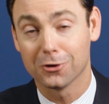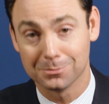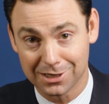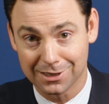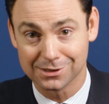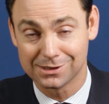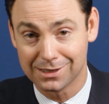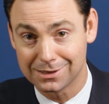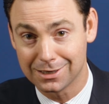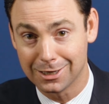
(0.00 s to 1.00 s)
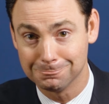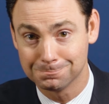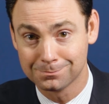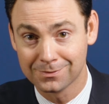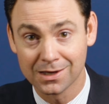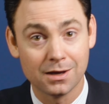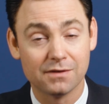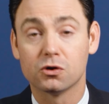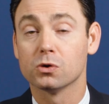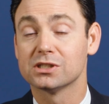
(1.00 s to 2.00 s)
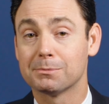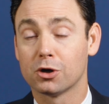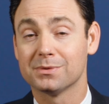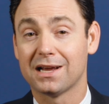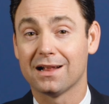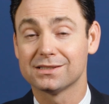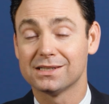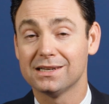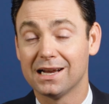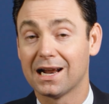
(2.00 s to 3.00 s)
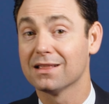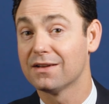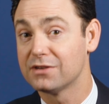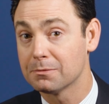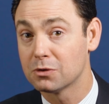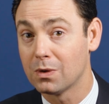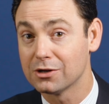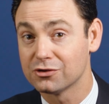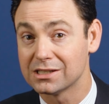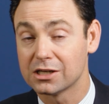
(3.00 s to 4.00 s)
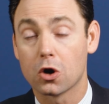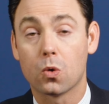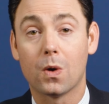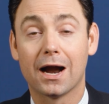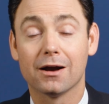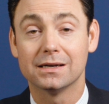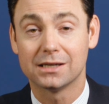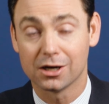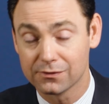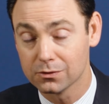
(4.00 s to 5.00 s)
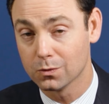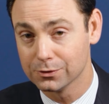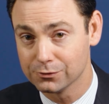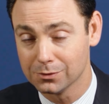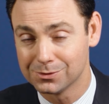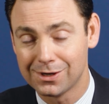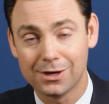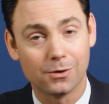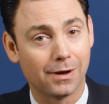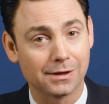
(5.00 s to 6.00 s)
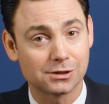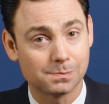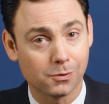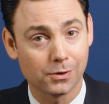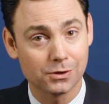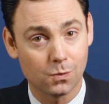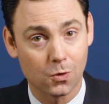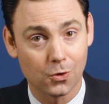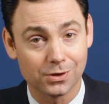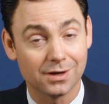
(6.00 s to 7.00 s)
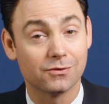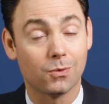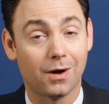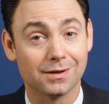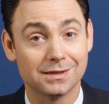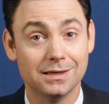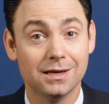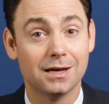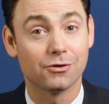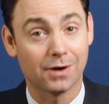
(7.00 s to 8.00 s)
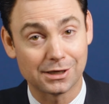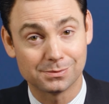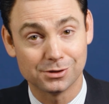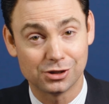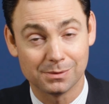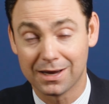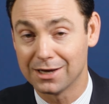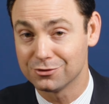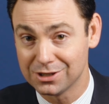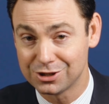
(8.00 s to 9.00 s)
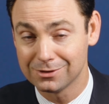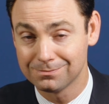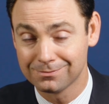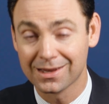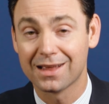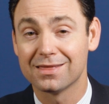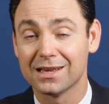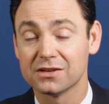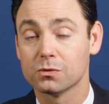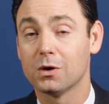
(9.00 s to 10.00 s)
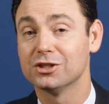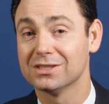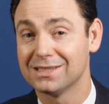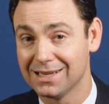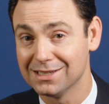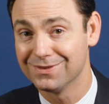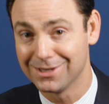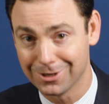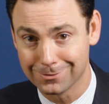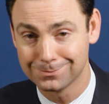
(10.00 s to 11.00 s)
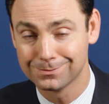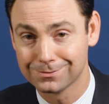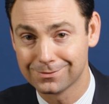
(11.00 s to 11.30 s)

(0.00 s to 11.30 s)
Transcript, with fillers: kirbyallison.com. Of course, I'm Kirby Allison, and I love to help the well dressed acquire and care for their wardrobes while exploring the world of quality, craftsmanship, and tradition. Thanks for watching today's video.